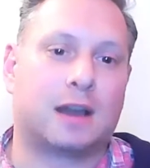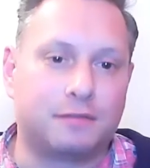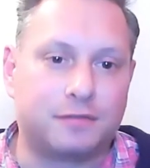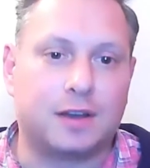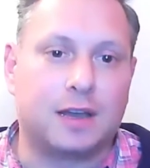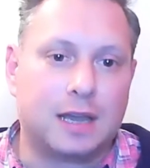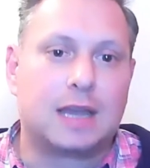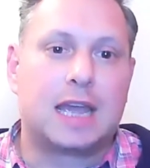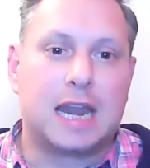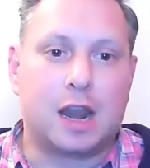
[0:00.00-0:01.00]
comfort
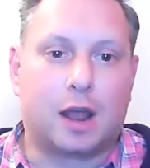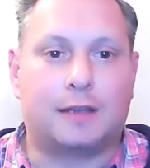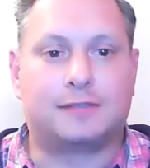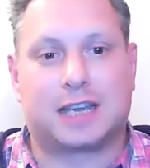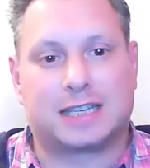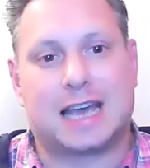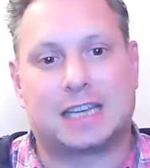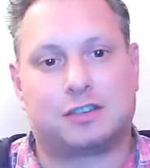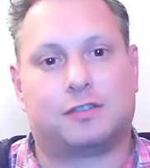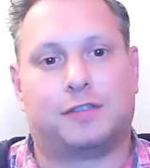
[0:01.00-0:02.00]
in life's
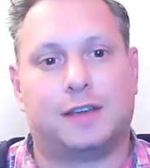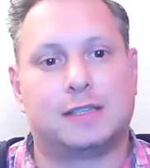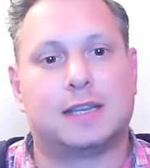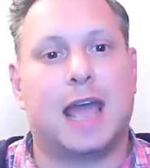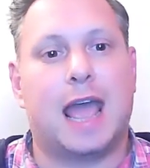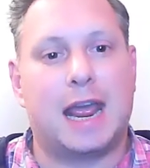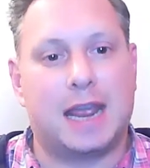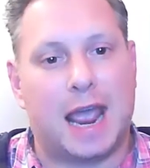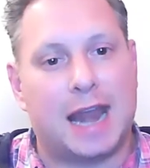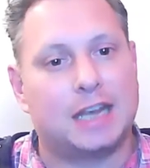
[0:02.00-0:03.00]
catastrophes,
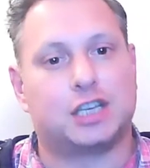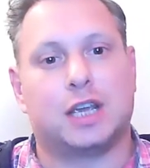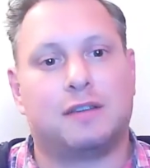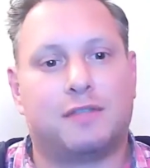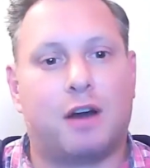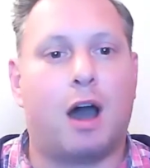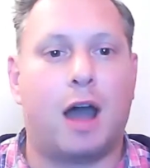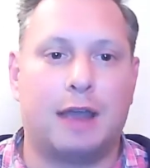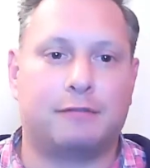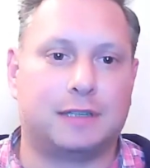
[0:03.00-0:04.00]
and energy for
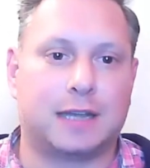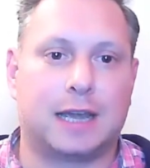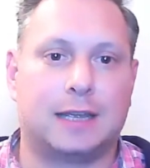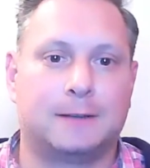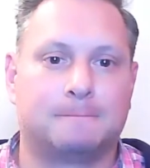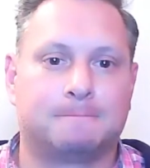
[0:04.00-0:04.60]
our everyday.